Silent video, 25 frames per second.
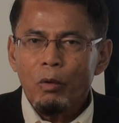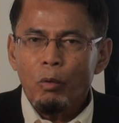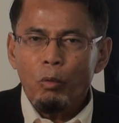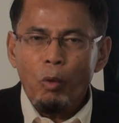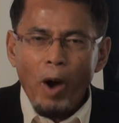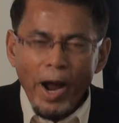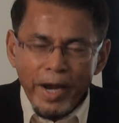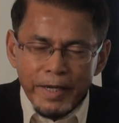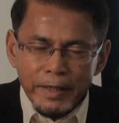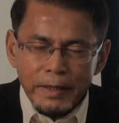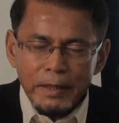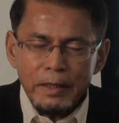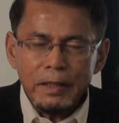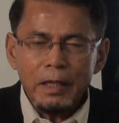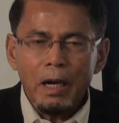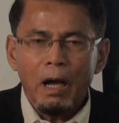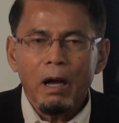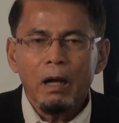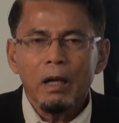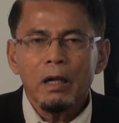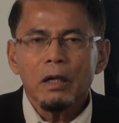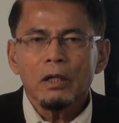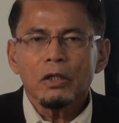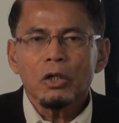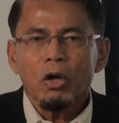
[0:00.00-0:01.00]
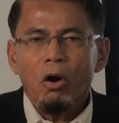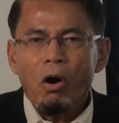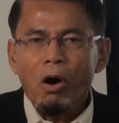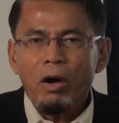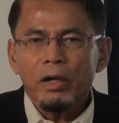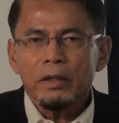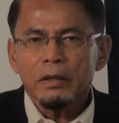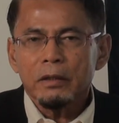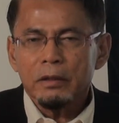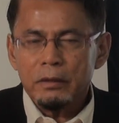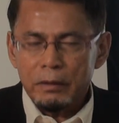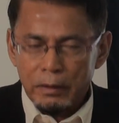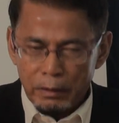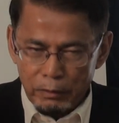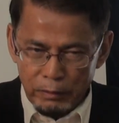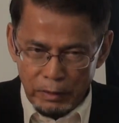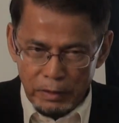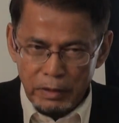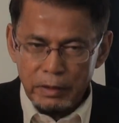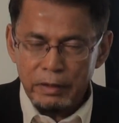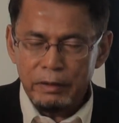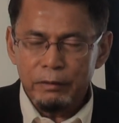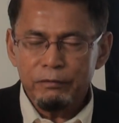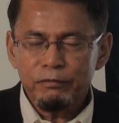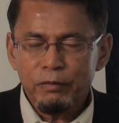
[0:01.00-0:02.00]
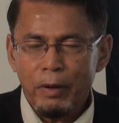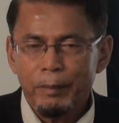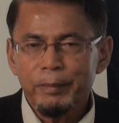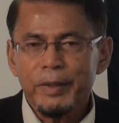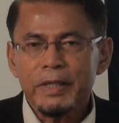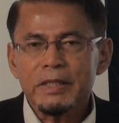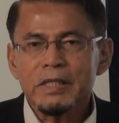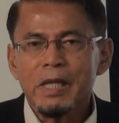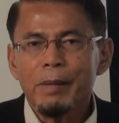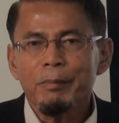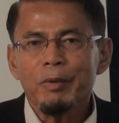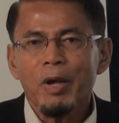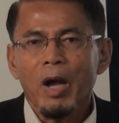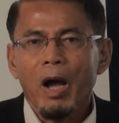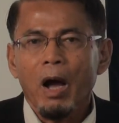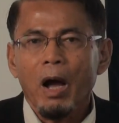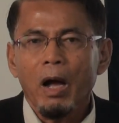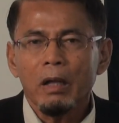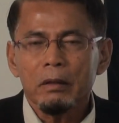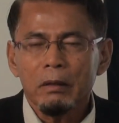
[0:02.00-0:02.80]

Why did God, from the Islam,